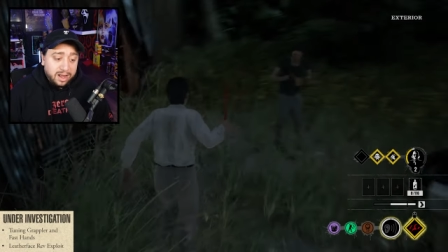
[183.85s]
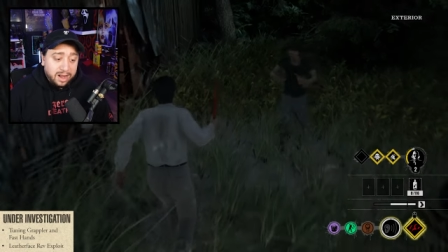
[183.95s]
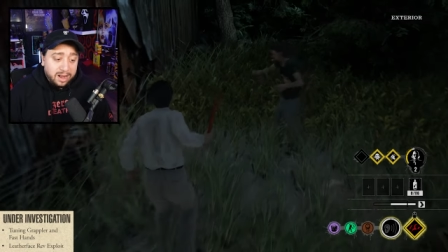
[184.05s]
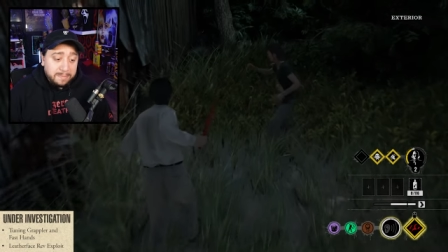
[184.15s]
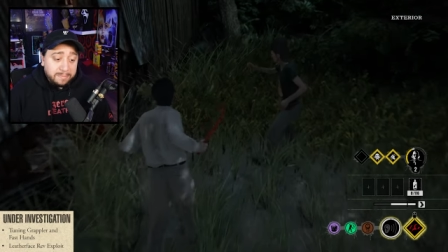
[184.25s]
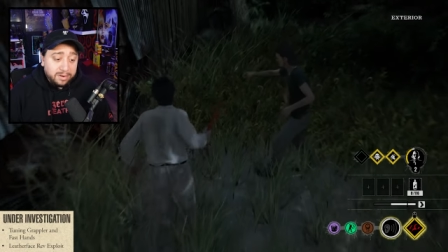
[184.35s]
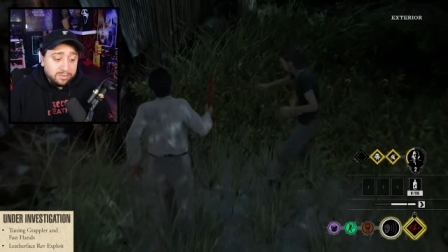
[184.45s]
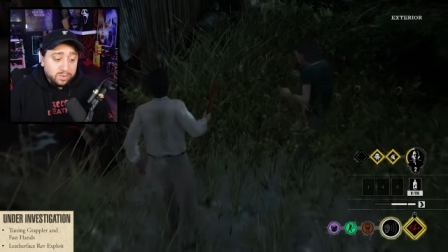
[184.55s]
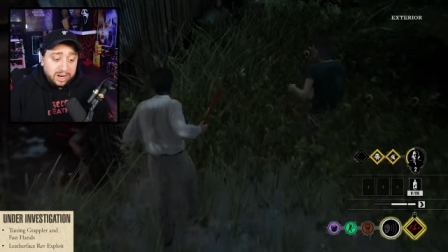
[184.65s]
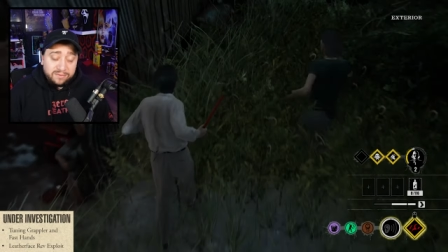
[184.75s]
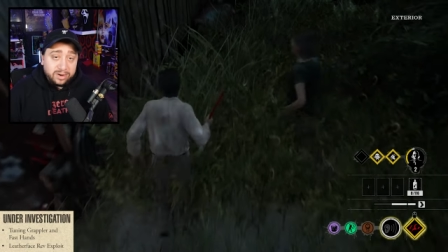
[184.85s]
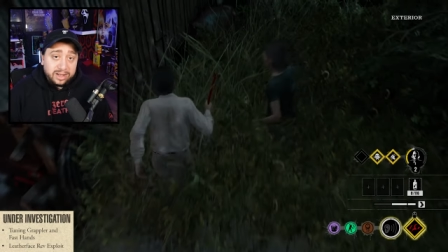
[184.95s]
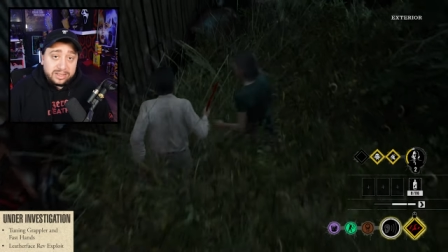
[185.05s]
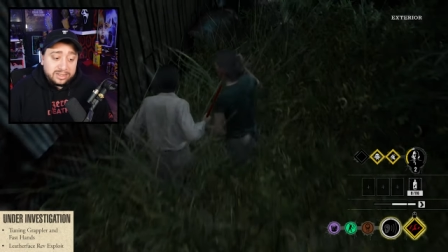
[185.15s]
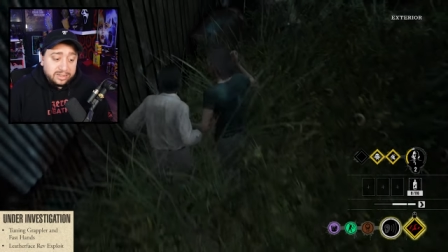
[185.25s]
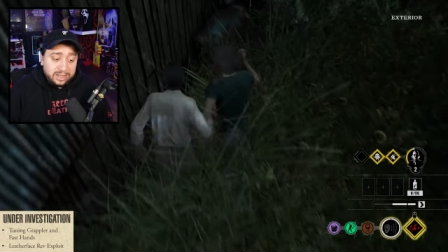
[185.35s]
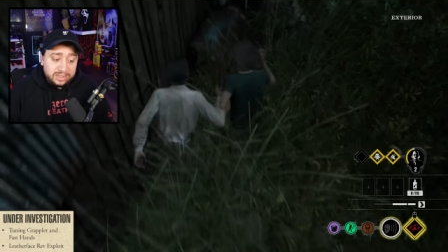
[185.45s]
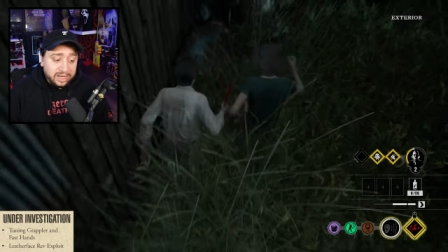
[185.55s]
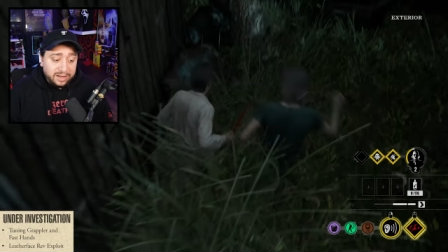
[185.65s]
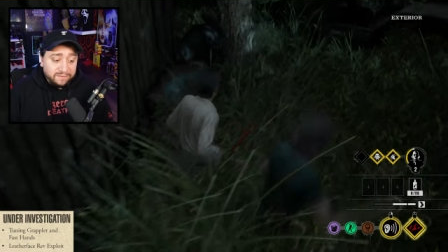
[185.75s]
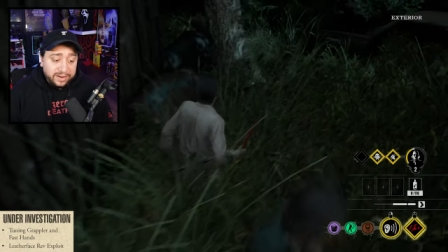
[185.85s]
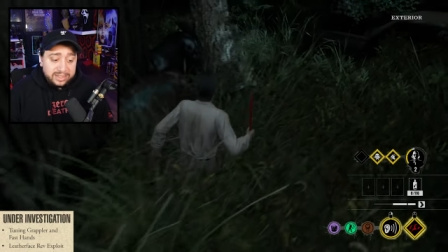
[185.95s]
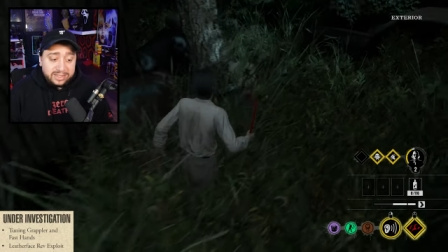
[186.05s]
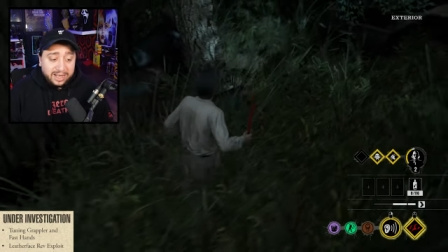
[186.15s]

um, but whatever it is, it's getting fixed.